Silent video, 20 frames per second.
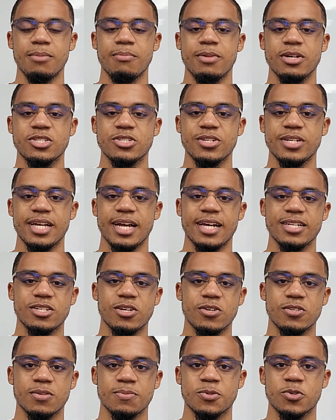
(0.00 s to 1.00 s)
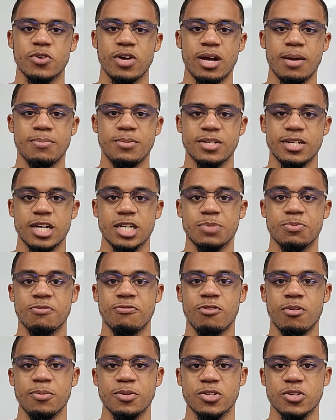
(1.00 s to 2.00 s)
Make sure you guys go subscribe to Cuts
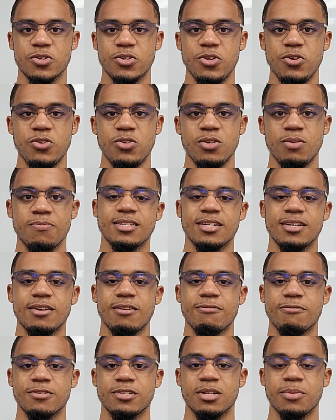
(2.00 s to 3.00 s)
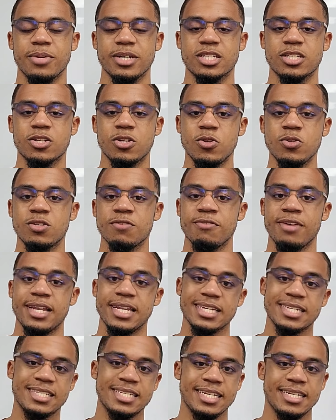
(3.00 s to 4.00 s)
Performance on YouTube for some exclusive and
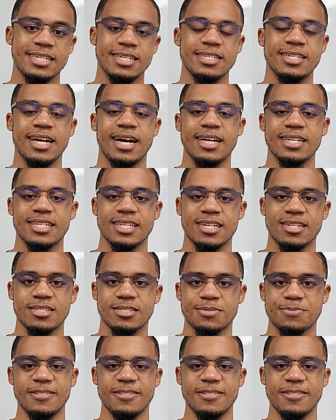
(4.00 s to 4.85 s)
extended content.